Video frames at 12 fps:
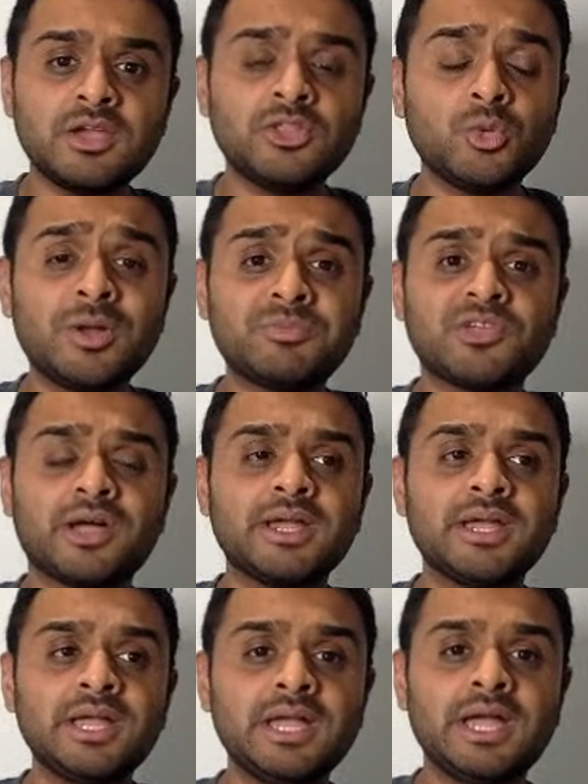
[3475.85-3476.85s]
website
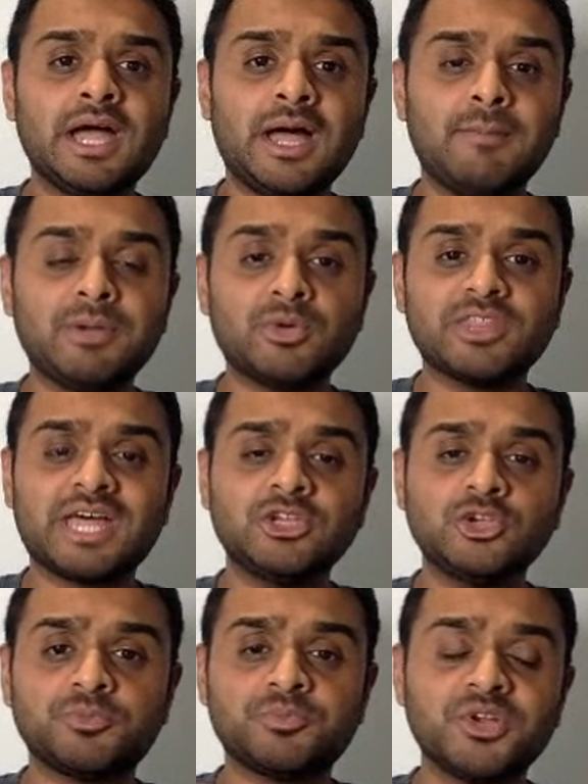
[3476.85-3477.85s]
builder that I
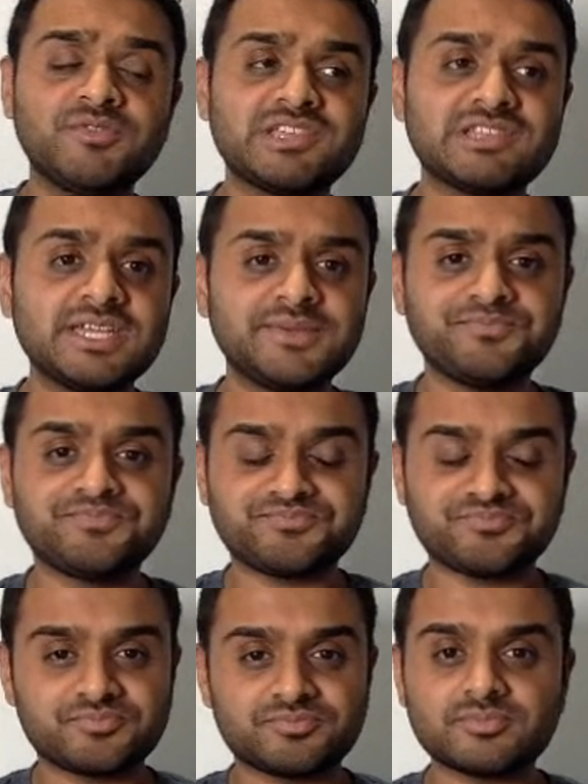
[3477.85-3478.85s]
used previously.
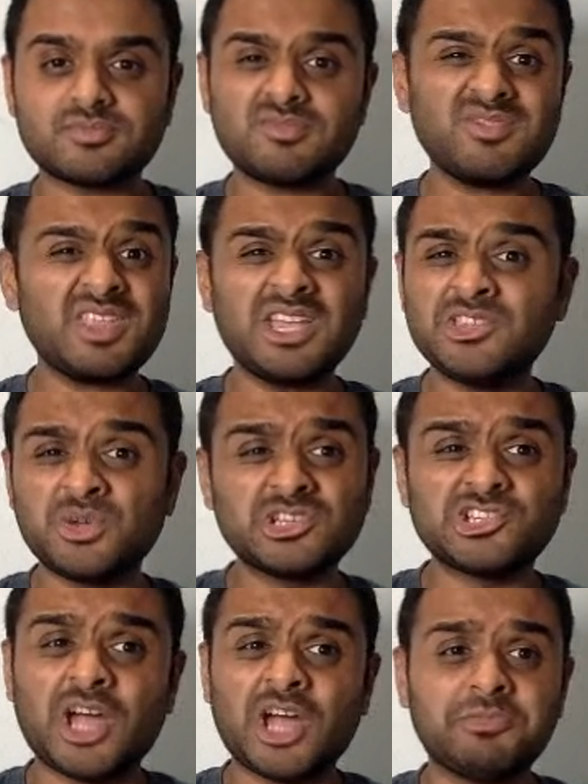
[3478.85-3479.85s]
So I
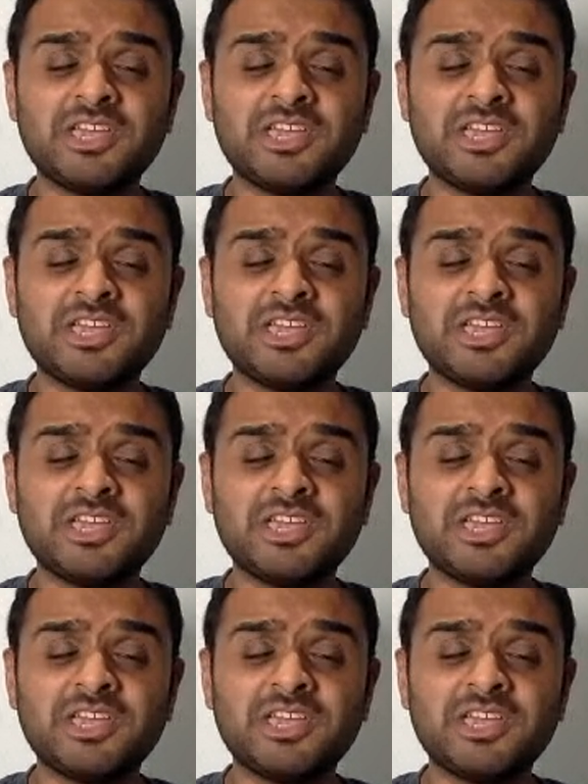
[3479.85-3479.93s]
just typed